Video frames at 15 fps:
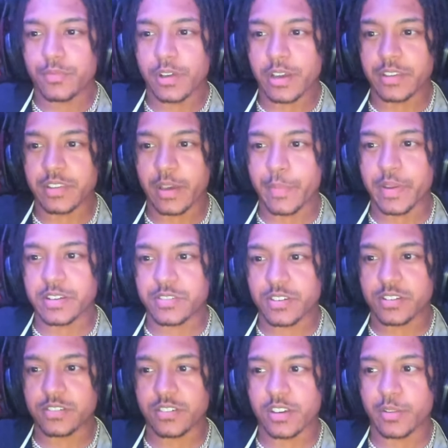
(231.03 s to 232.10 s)
Like, that made
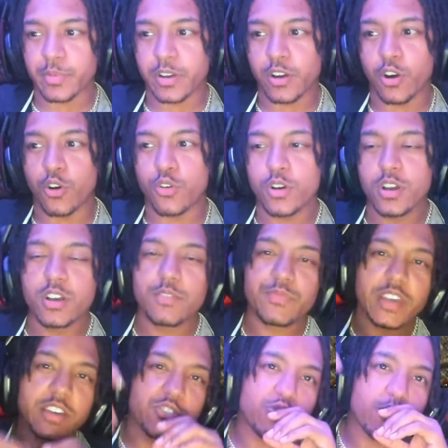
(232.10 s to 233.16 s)
sense. Like, but oh,
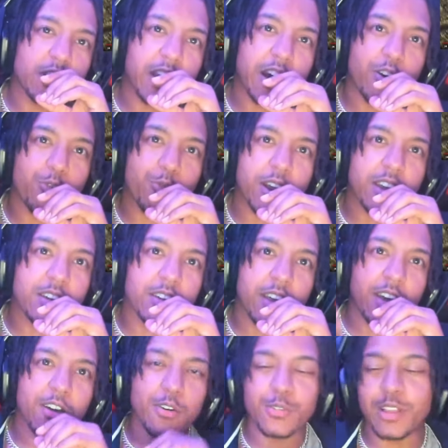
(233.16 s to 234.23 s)
that joint out right
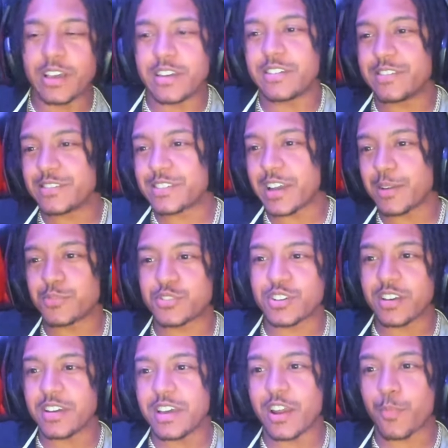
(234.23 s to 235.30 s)
now, like, type
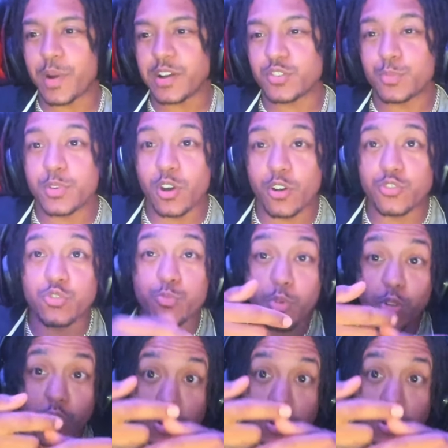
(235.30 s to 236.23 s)
shit. Everybody's gonna be on the Super Bowl.